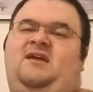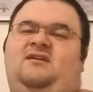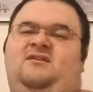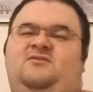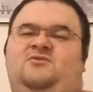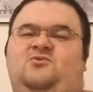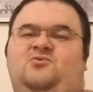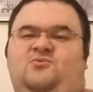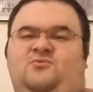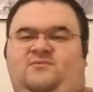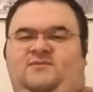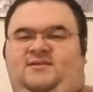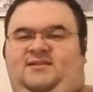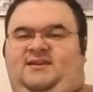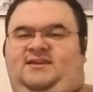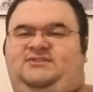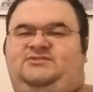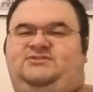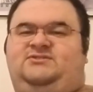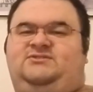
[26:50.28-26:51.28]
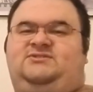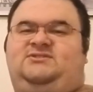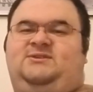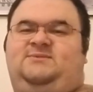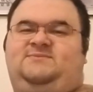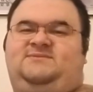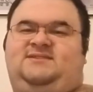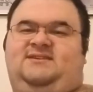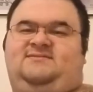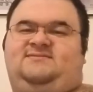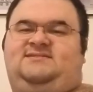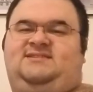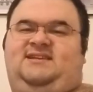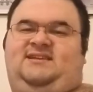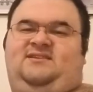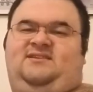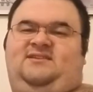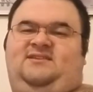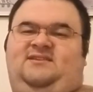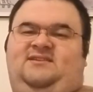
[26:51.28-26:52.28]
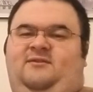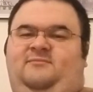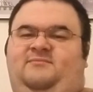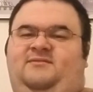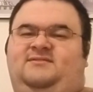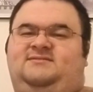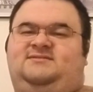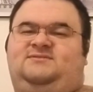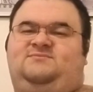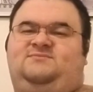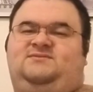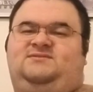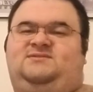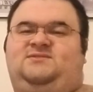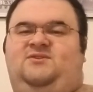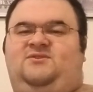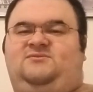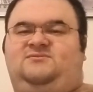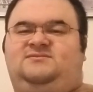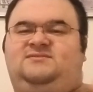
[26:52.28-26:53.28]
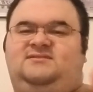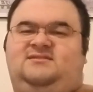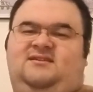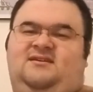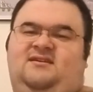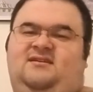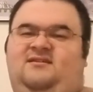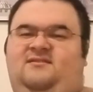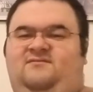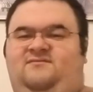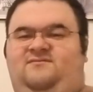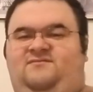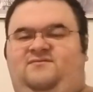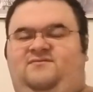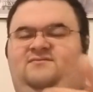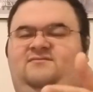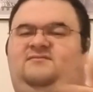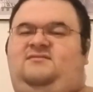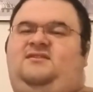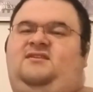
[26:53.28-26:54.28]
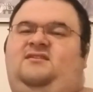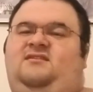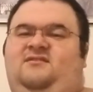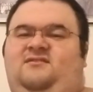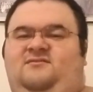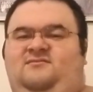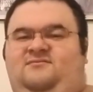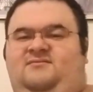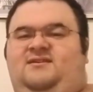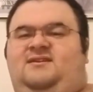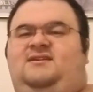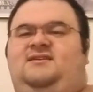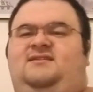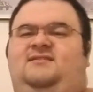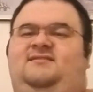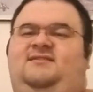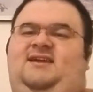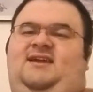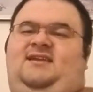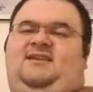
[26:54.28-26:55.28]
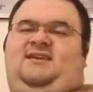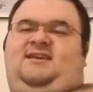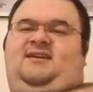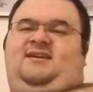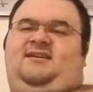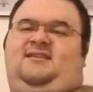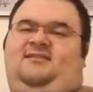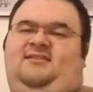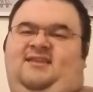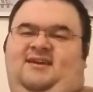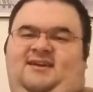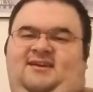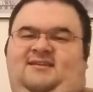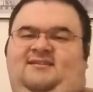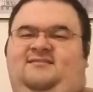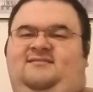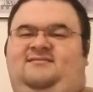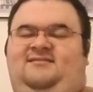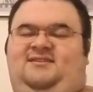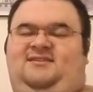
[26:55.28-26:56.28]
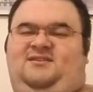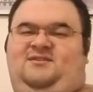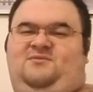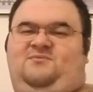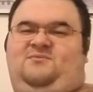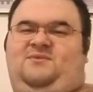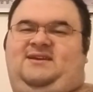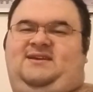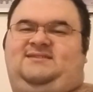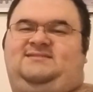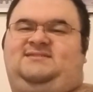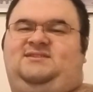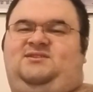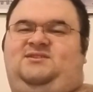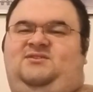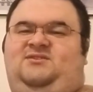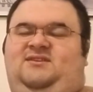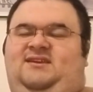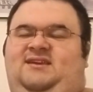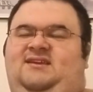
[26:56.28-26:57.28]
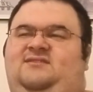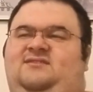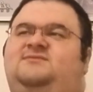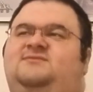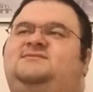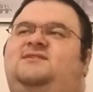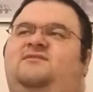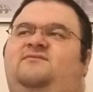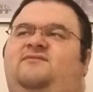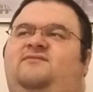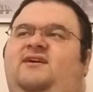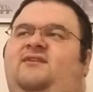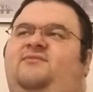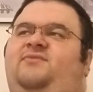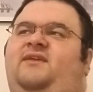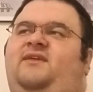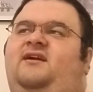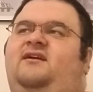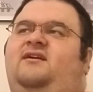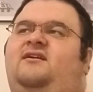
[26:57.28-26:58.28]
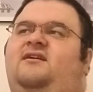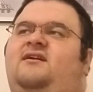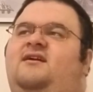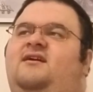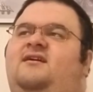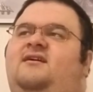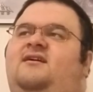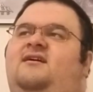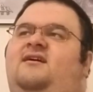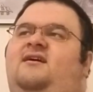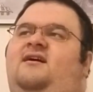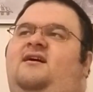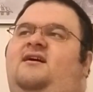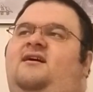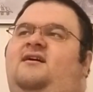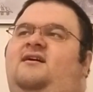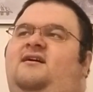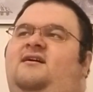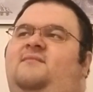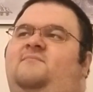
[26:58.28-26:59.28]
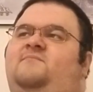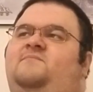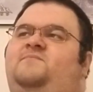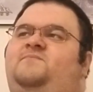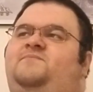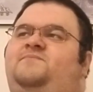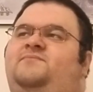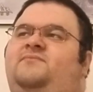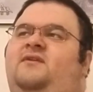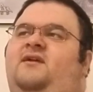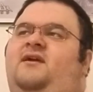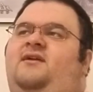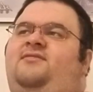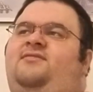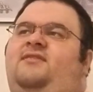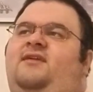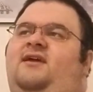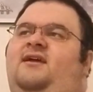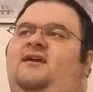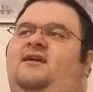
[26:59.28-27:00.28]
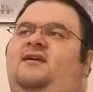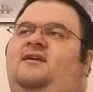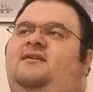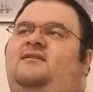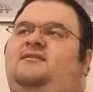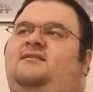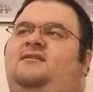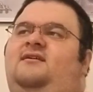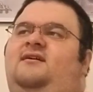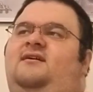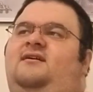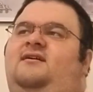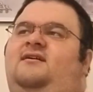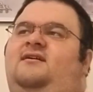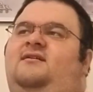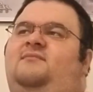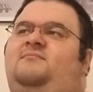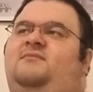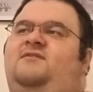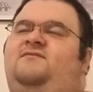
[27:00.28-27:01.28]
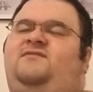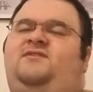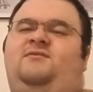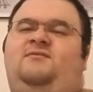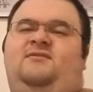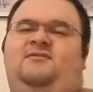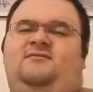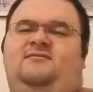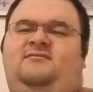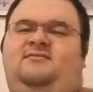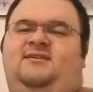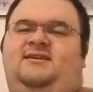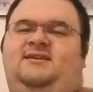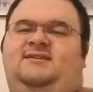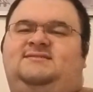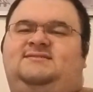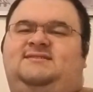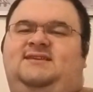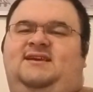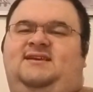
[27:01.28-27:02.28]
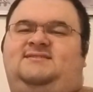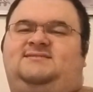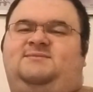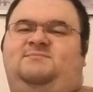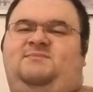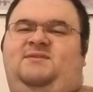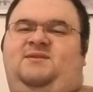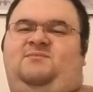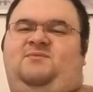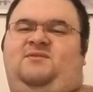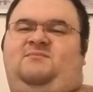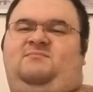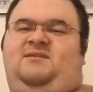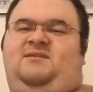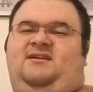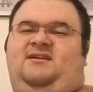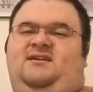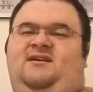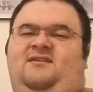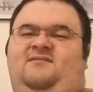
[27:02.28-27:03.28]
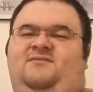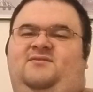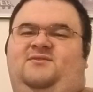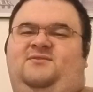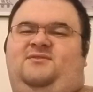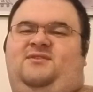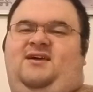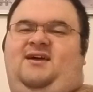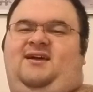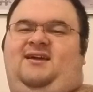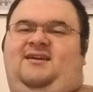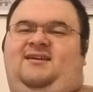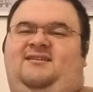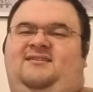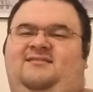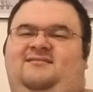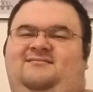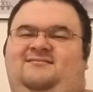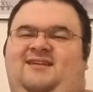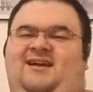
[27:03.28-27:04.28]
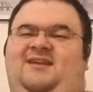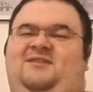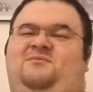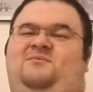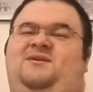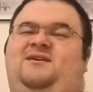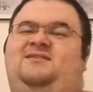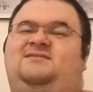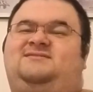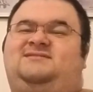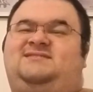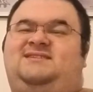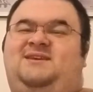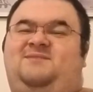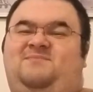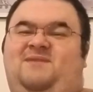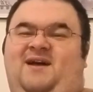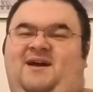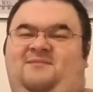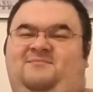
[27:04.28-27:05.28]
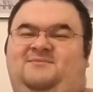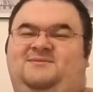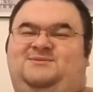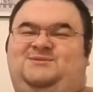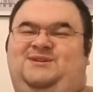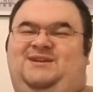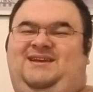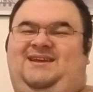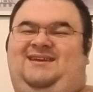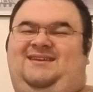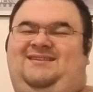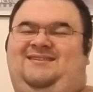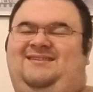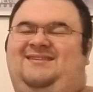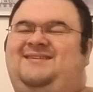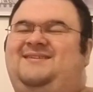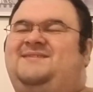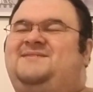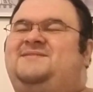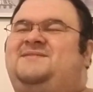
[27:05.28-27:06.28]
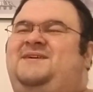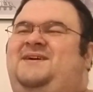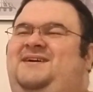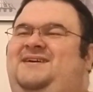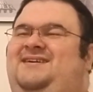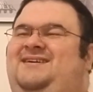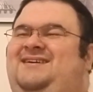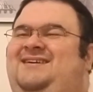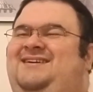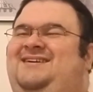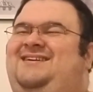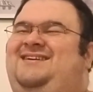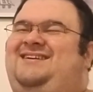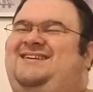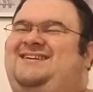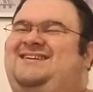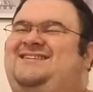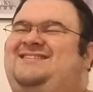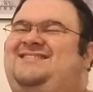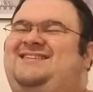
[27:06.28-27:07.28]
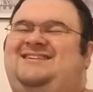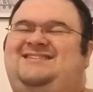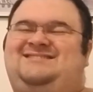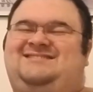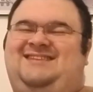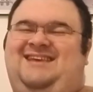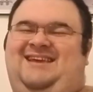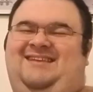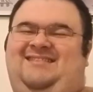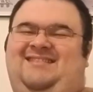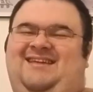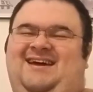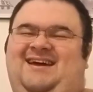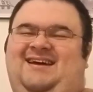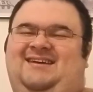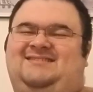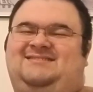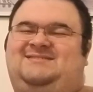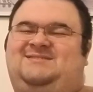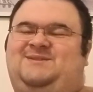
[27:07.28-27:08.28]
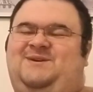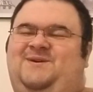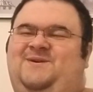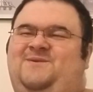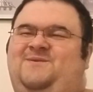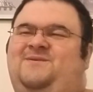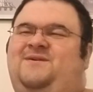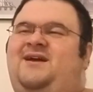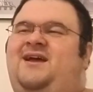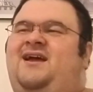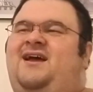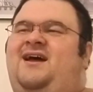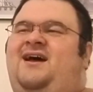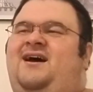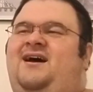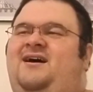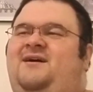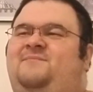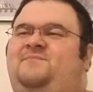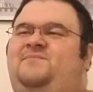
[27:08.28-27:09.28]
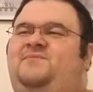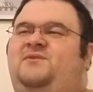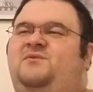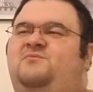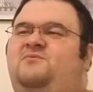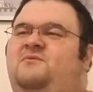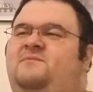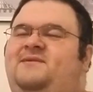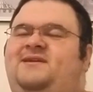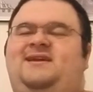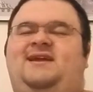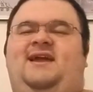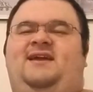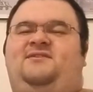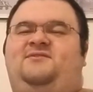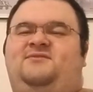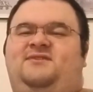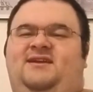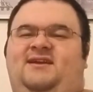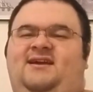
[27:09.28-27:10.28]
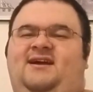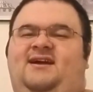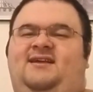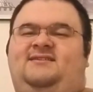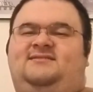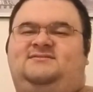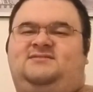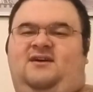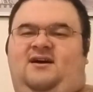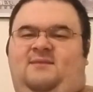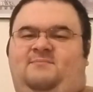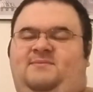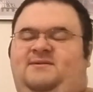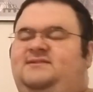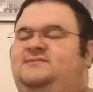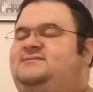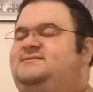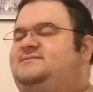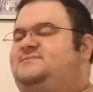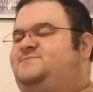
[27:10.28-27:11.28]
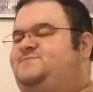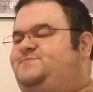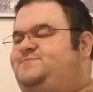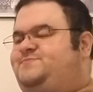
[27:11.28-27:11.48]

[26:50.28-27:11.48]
cool relationships I've seen developed as a result of, dating and ways that you can get yourself out there. And then a few other things, like somebody wanted cover like how to wear a CPAP machine, things like that. So there will be gainery kind of topics.